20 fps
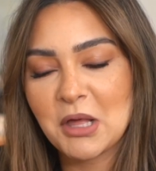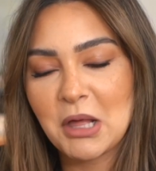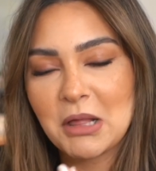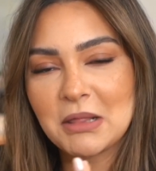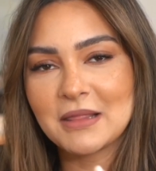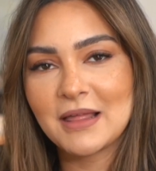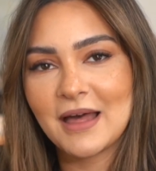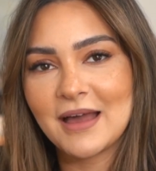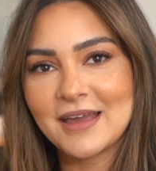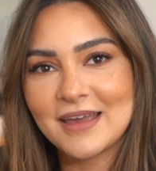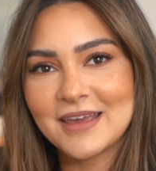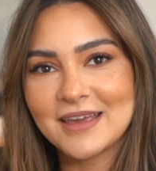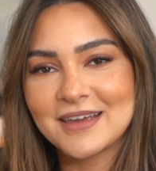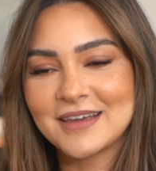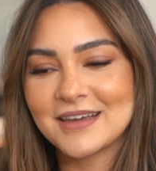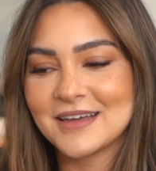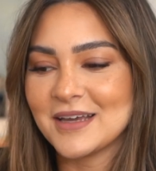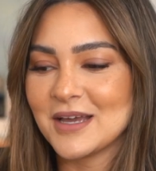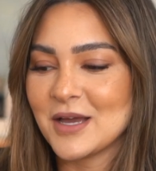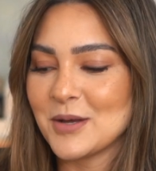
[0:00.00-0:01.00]
like
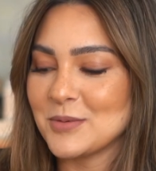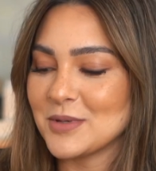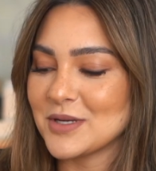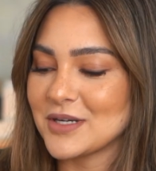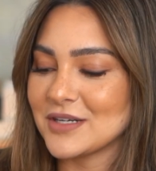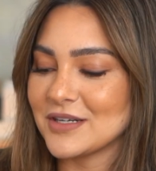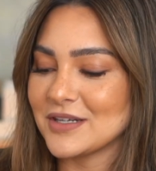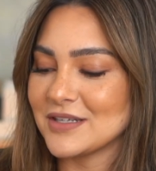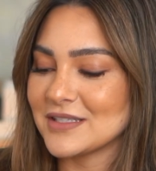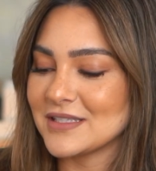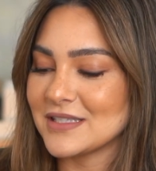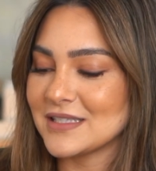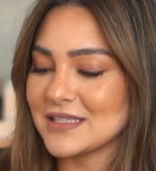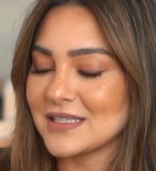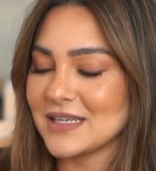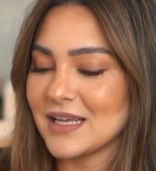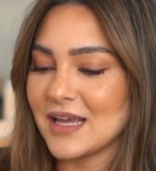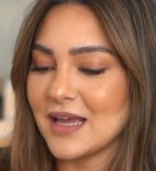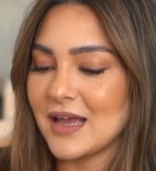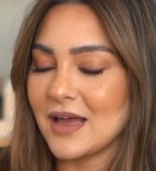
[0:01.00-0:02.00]
because
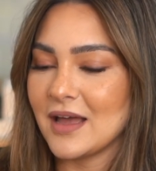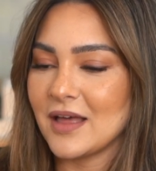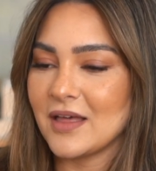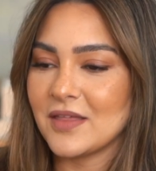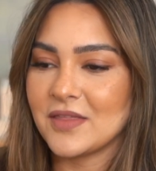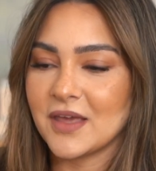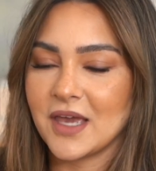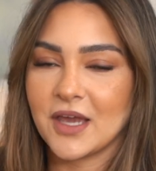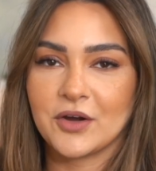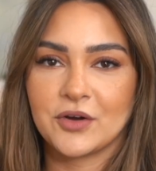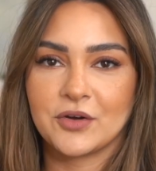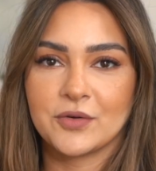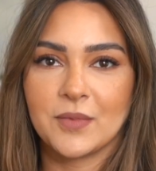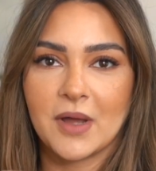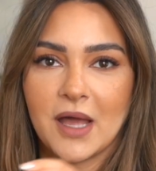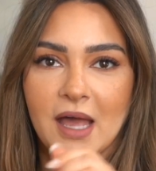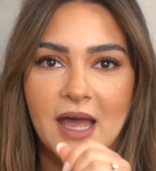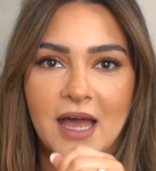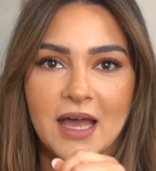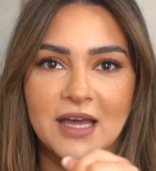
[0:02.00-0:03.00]
they're
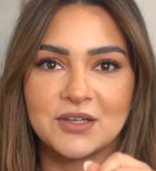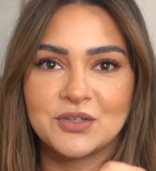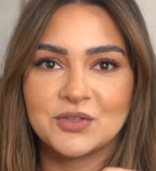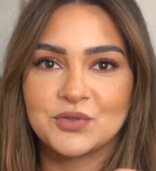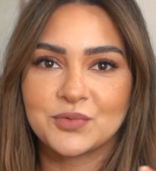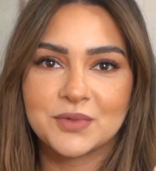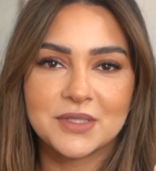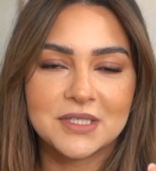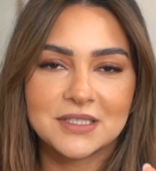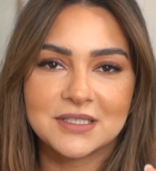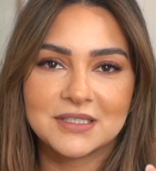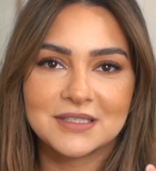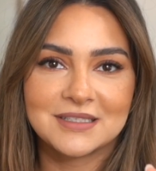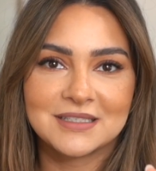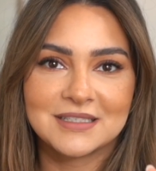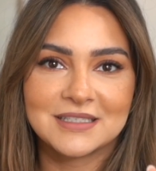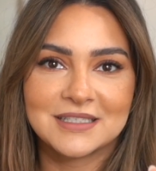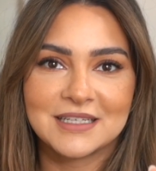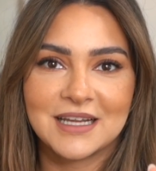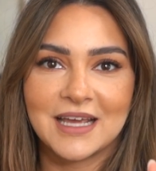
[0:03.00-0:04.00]

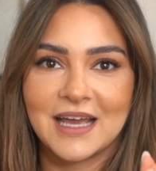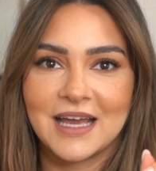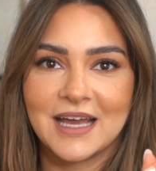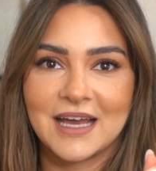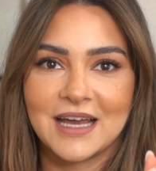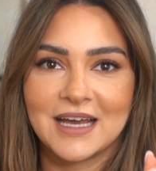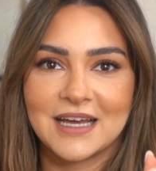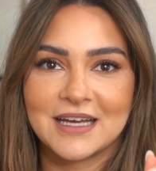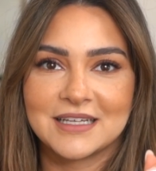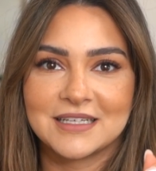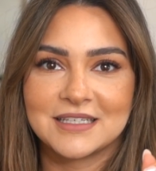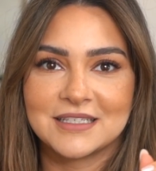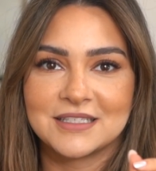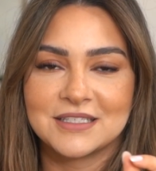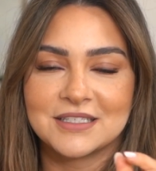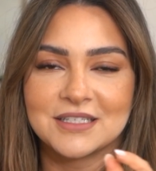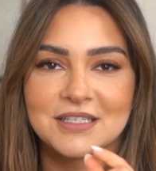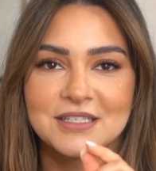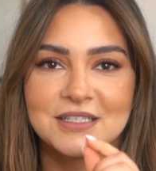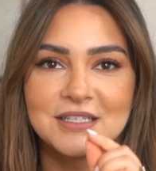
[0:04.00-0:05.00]
handwritten
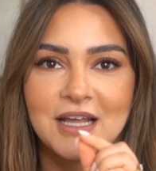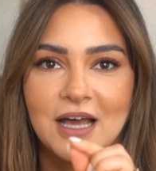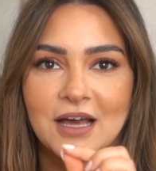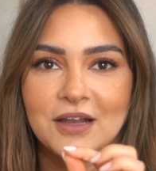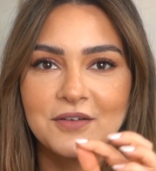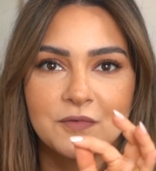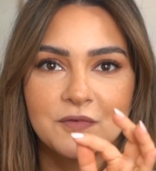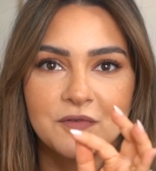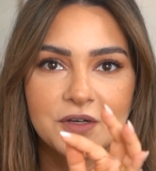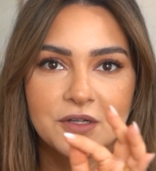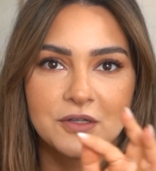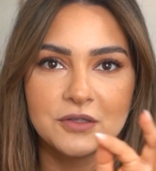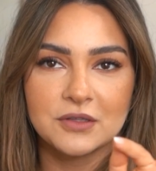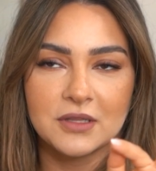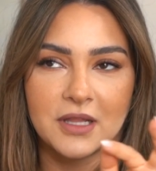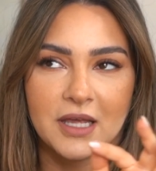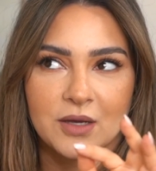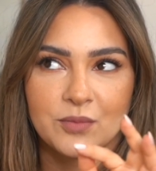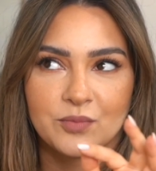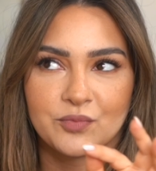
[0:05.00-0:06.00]
and not filled
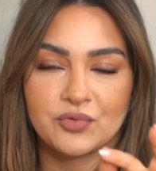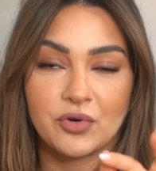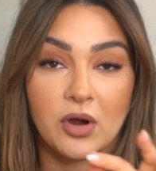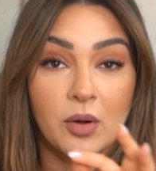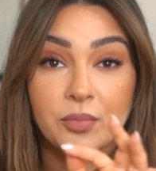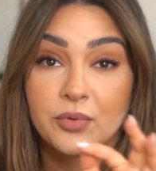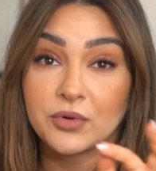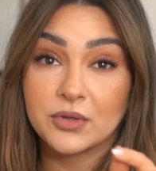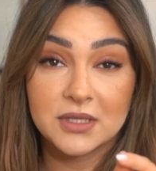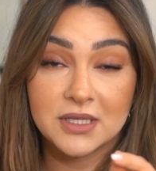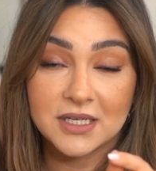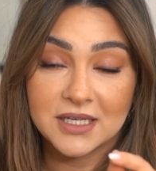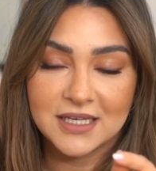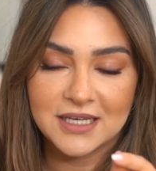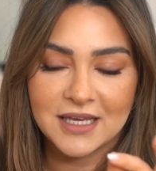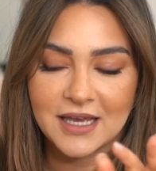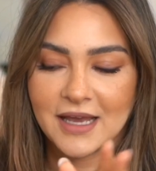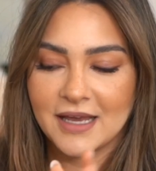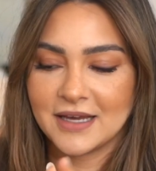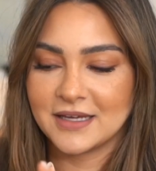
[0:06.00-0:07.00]
like
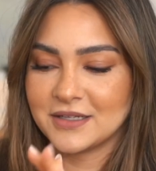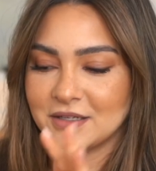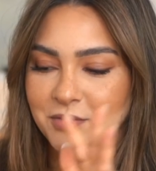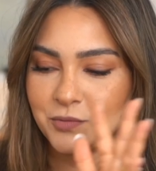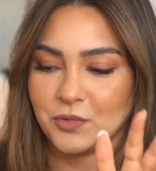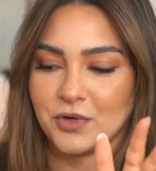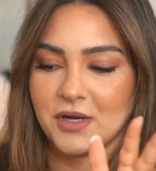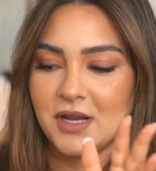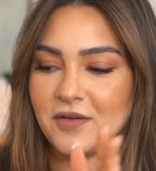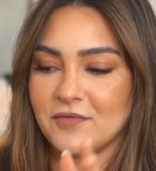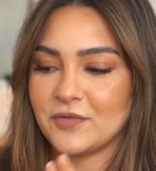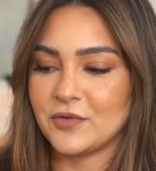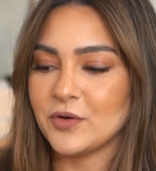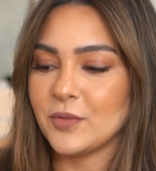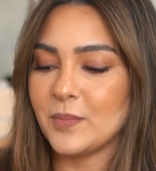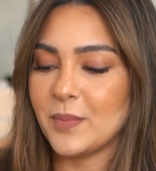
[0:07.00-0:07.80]
properly and whatever,